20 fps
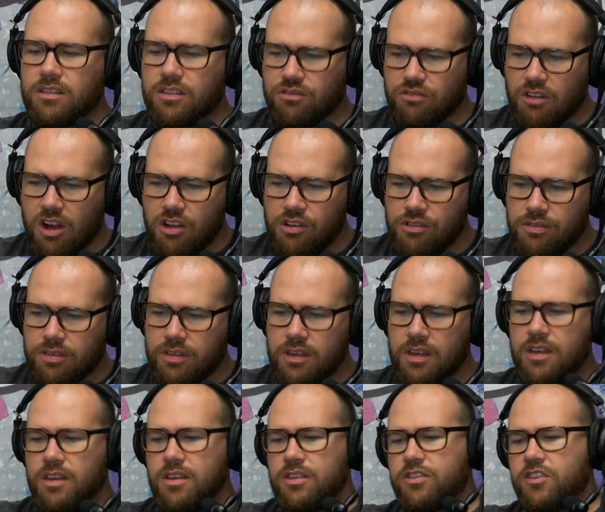growth,
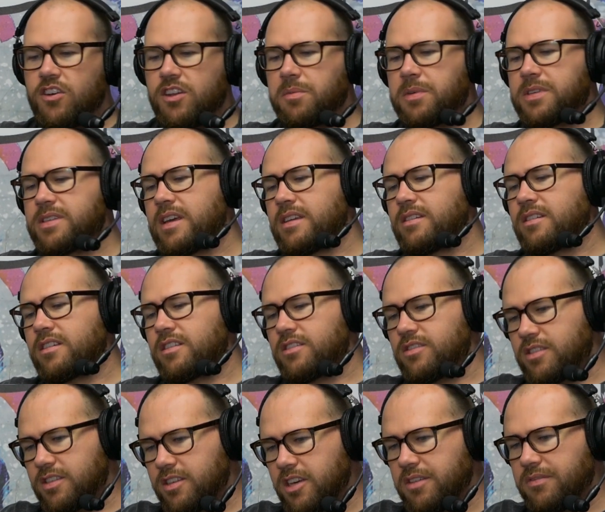30%
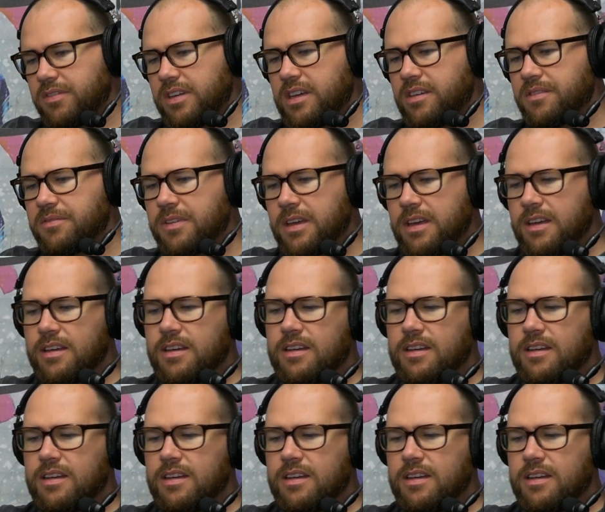conservative.